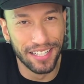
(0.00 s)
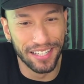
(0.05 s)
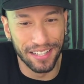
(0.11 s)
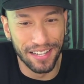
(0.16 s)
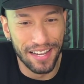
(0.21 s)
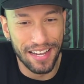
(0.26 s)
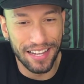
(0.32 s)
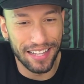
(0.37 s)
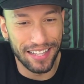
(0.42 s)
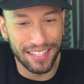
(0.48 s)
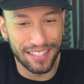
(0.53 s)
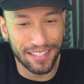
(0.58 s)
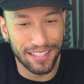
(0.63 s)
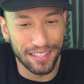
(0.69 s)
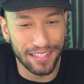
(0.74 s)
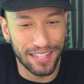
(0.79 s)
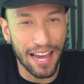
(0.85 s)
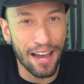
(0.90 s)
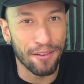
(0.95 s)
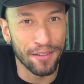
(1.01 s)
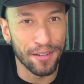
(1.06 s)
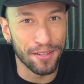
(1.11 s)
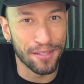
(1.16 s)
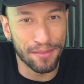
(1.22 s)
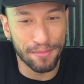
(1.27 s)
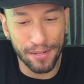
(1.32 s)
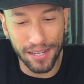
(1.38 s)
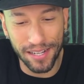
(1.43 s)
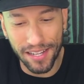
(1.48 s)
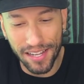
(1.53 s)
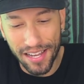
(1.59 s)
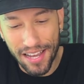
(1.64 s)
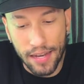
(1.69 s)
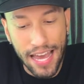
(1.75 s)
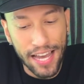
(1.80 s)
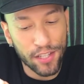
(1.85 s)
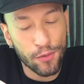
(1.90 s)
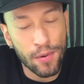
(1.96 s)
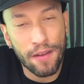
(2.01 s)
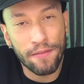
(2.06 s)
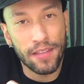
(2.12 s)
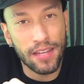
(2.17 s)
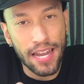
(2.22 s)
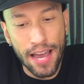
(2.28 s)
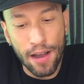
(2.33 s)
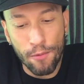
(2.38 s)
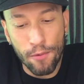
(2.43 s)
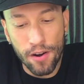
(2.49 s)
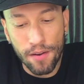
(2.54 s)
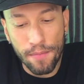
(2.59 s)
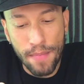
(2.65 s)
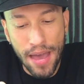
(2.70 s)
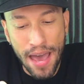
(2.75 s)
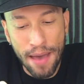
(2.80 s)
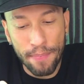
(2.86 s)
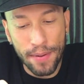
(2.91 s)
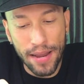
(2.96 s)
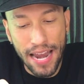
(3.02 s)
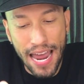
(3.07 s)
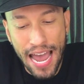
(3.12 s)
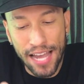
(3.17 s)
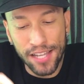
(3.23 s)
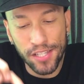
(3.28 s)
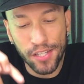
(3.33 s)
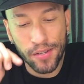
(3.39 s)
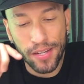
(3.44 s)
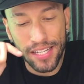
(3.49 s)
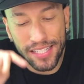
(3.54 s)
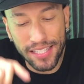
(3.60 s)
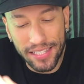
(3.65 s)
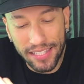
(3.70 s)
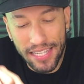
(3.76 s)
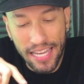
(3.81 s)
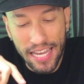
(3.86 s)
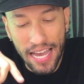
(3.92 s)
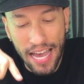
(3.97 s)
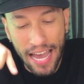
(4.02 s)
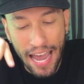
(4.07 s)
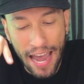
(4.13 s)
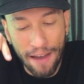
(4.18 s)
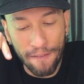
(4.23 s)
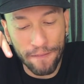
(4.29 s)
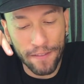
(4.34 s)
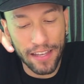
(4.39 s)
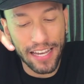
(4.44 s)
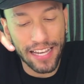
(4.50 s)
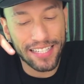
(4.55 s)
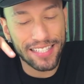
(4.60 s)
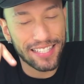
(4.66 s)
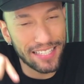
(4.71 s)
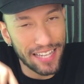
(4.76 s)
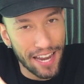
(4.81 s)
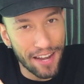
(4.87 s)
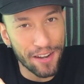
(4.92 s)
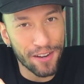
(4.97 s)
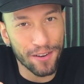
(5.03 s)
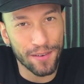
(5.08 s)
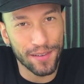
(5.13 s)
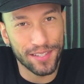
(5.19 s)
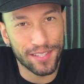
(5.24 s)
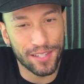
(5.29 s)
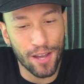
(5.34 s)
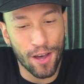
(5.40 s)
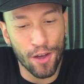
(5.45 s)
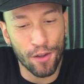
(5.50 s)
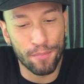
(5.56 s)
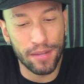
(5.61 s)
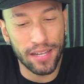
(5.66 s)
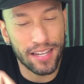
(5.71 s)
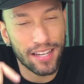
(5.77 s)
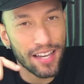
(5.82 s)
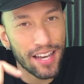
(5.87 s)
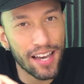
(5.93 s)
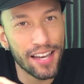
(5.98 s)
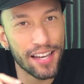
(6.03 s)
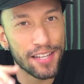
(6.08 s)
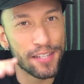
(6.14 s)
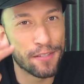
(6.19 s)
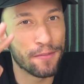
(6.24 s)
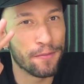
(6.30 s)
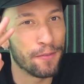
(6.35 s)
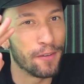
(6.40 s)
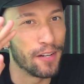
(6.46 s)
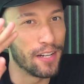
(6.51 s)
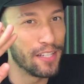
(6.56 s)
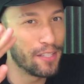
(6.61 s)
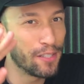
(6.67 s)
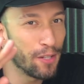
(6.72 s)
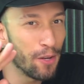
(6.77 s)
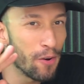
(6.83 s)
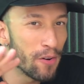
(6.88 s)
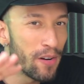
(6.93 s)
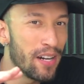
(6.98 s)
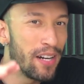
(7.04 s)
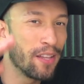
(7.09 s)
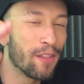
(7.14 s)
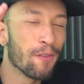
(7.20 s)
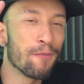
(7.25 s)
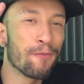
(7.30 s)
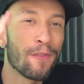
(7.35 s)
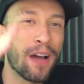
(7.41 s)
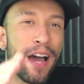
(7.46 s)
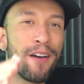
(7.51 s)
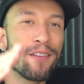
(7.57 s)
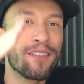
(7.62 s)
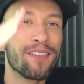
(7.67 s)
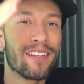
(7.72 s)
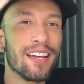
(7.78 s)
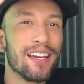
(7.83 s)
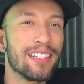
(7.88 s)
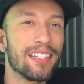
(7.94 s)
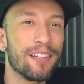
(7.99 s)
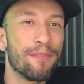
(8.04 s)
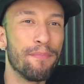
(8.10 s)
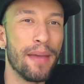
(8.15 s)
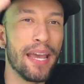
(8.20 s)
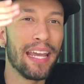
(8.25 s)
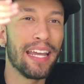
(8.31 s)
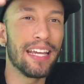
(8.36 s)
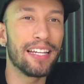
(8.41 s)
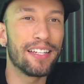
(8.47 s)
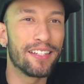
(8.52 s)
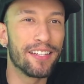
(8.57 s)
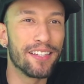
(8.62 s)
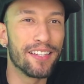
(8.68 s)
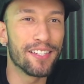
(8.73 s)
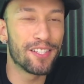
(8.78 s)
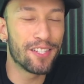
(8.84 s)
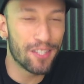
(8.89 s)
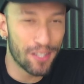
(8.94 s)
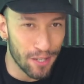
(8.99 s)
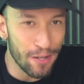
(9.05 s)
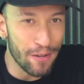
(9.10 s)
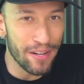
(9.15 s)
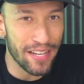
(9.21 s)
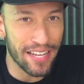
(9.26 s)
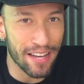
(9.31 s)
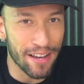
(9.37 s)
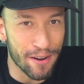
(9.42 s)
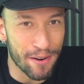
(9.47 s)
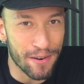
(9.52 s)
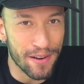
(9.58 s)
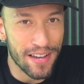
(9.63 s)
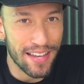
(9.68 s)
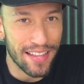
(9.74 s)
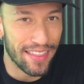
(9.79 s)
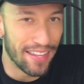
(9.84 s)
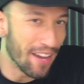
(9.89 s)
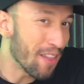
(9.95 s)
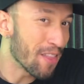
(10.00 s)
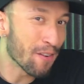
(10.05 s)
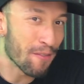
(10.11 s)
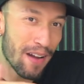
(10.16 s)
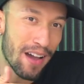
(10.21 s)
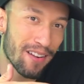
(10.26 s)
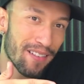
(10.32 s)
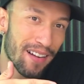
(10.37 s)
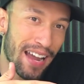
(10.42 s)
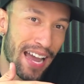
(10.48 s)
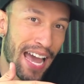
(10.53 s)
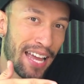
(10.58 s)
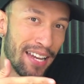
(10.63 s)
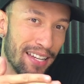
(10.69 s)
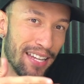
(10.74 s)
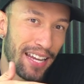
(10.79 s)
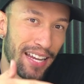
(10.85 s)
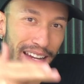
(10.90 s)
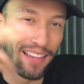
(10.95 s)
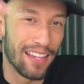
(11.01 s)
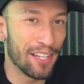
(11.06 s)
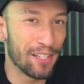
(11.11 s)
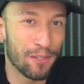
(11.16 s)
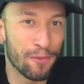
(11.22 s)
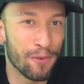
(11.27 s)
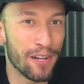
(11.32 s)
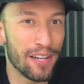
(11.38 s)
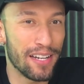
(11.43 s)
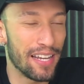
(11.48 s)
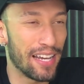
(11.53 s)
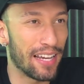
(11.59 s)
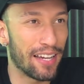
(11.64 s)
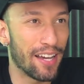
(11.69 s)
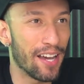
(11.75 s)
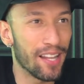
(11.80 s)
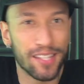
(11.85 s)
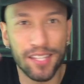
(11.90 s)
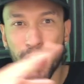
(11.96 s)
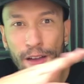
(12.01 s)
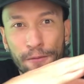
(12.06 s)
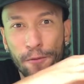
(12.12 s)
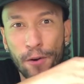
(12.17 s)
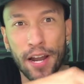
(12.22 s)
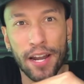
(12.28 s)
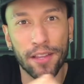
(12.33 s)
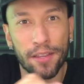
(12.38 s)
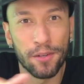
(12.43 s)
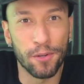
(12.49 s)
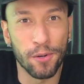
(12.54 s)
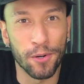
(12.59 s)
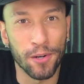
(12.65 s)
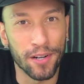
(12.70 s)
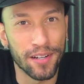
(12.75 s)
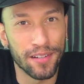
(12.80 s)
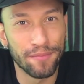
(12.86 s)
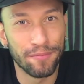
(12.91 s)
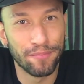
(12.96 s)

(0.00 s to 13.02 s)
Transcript: At least the download speed. Next we have the network map, and as you can see, I have the extender installed because, funny story, the router doesn't make it to the studio. The other router I had did. This one, it cuts off right at the door.